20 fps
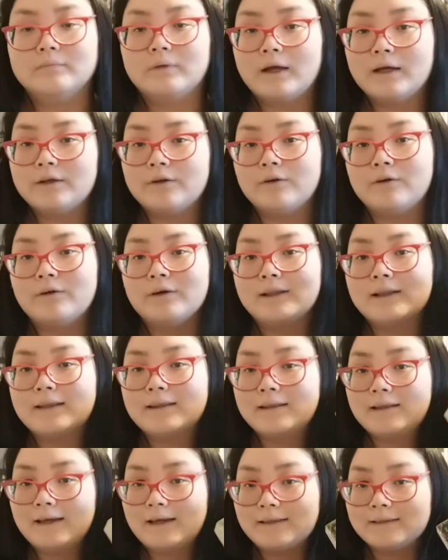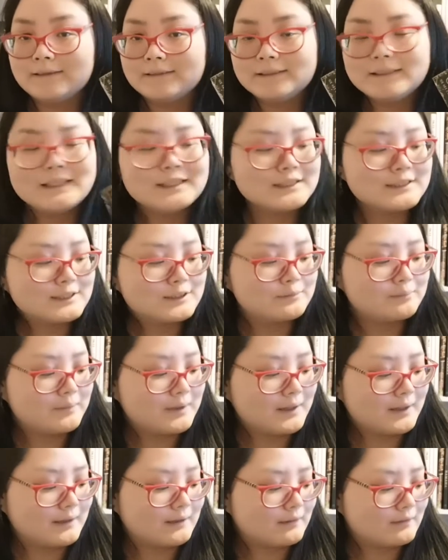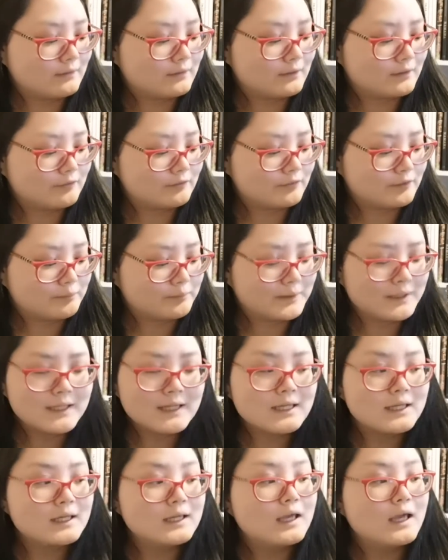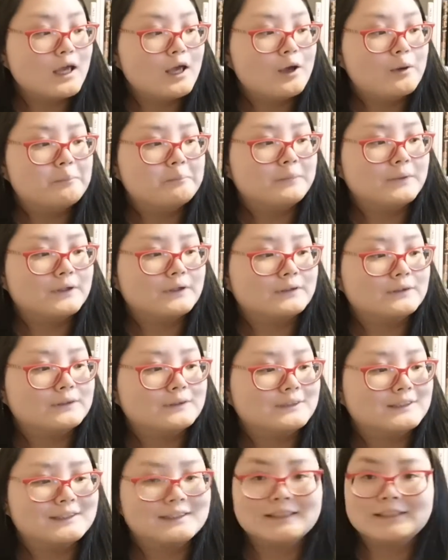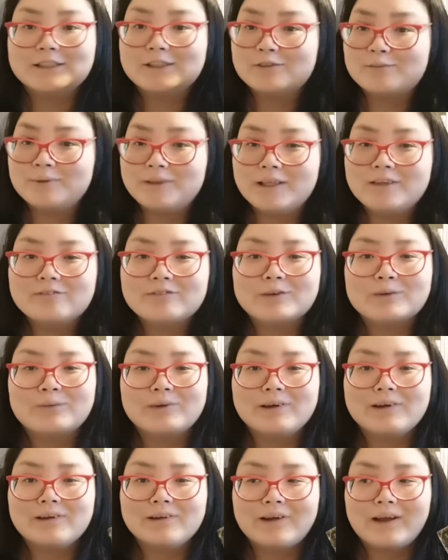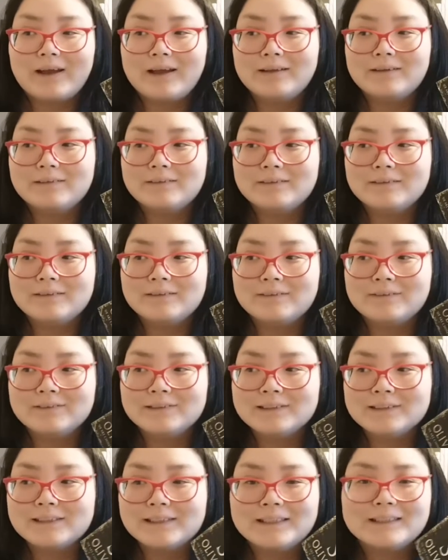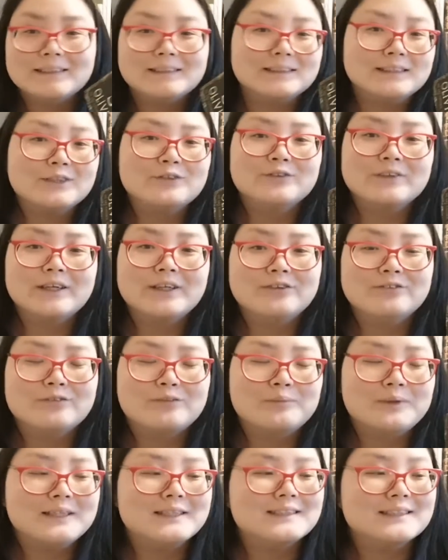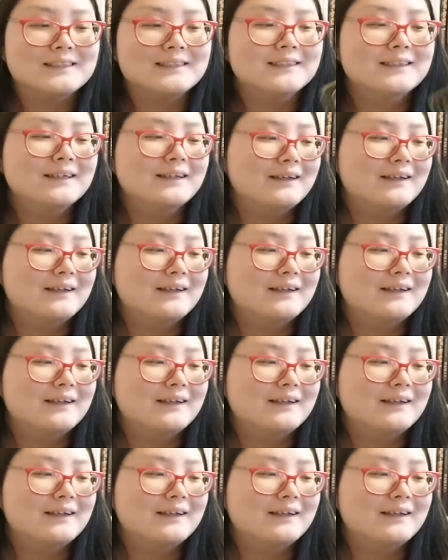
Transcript: I got The Atlas 6 by Olivia Blake because this has been everywhere, and honestly it does sound kind of amazing.